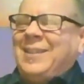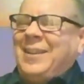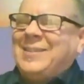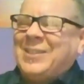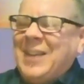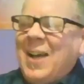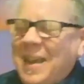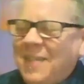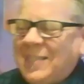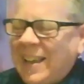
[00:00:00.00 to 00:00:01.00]
So now
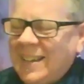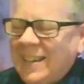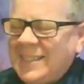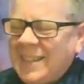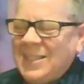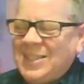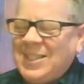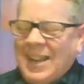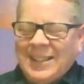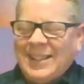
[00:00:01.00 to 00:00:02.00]
we have to kind of say what
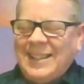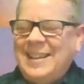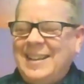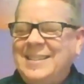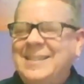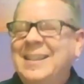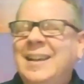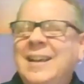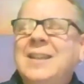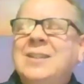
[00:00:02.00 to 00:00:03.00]
channeling is.
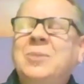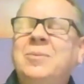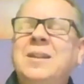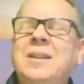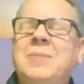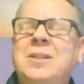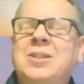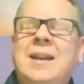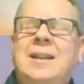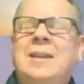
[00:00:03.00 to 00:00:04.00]
So really what
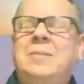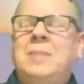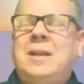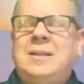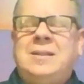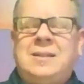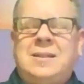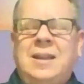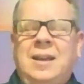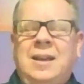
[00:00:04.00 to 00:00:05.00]
channeling means is
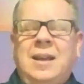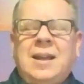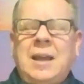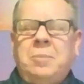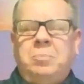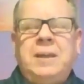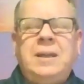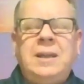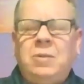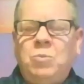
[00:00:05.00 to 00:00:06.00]
that a
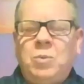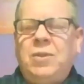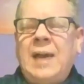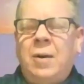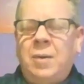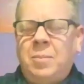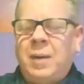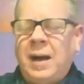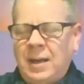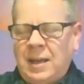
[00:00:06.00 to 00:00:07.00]
being without a
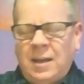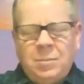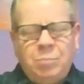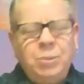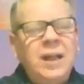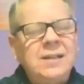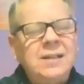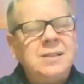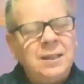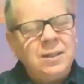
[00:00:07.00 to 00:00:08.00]
body
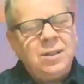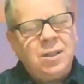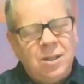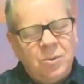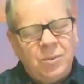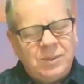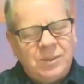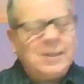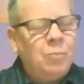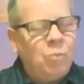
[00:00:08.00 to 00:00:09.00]
plugs into you
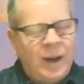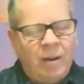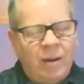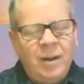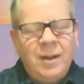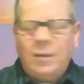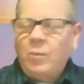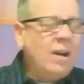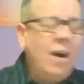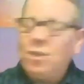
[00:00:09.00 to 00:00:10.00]
somewhere, and
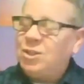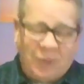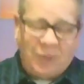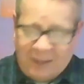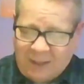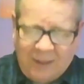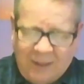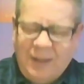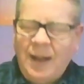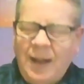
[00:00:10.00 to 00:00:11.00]
we all do
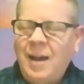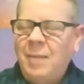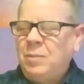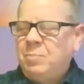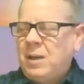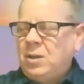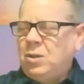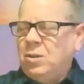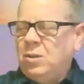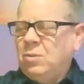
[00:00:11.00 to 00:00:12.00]
it. But
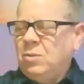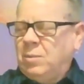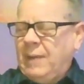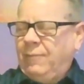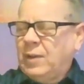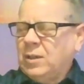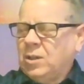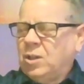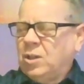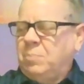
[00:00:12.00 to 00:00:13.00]
you, my friend,
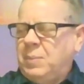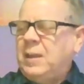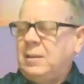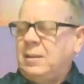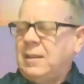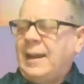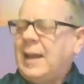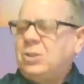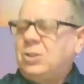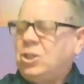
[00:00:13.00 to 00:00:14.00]
could be like
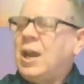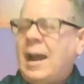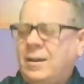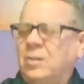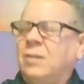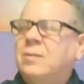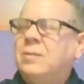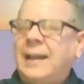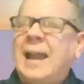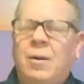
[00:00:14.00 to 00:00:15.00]
a channel,
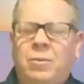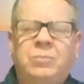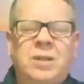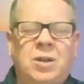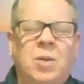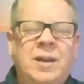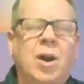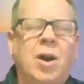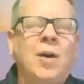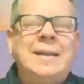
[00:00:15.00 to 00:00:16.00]
like how, in
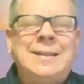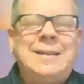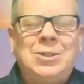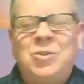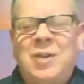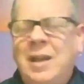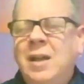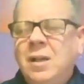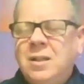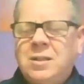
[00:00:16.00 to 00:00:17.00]
our industry,
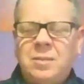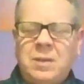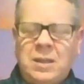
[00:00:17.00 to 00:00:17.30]
somebody